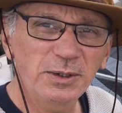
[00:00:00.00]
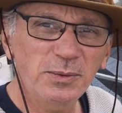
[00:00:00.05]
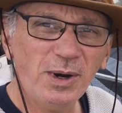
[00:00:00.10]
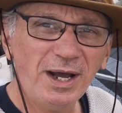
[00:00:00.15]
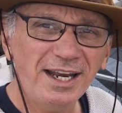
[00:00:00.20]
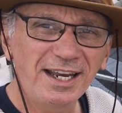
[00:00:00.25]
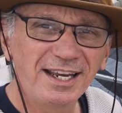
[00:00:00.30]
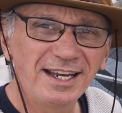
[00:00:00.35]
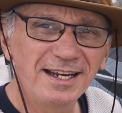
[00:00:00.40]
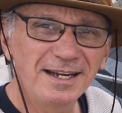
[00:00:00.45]

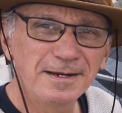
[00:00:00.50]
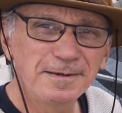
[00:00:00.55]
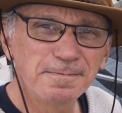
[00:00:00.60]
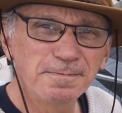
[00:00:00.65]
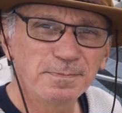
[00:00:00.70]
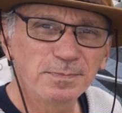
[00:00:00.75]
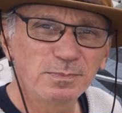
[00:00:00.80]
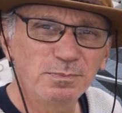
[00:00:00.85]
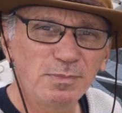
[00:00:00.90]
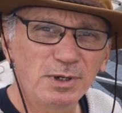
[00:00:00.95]
one.
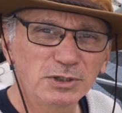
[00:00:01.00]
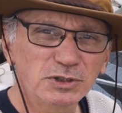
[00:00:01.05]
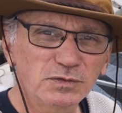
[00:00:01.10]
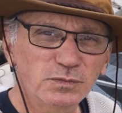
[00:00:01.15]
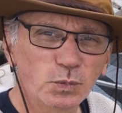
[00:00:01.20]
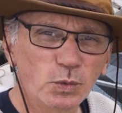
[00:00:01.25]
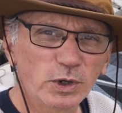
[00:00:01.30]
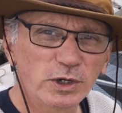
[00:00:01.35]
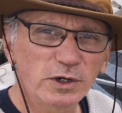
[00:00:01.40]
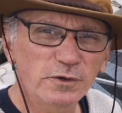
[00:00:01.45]
The most
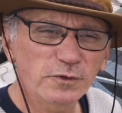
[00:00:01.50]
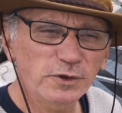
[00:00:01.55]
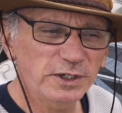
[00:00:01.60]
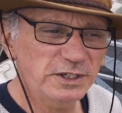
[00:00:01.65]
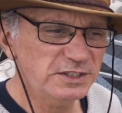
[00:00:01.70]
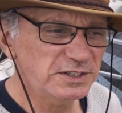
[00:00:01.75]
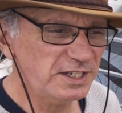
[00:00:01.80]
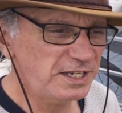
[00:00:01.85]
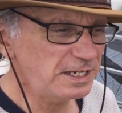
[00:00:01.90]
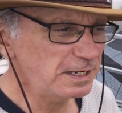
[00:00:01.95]

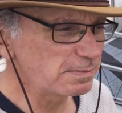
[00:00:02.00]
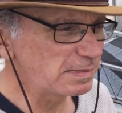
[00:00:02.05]
wonderfulest thing